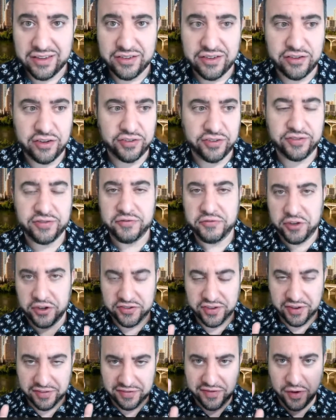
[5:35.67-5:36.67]
just
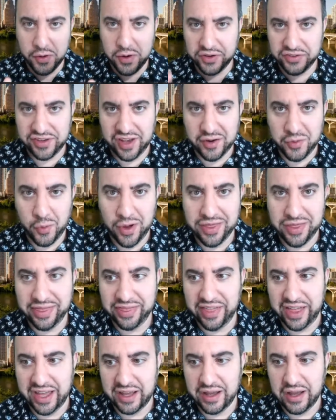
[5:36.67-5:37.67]
to focus on one
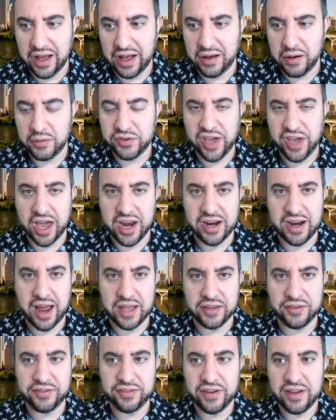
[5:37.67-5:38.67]
thing. It was kind of
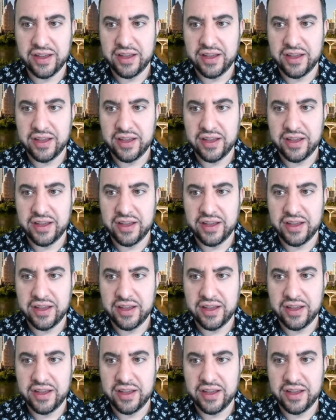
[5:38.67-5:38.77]
nice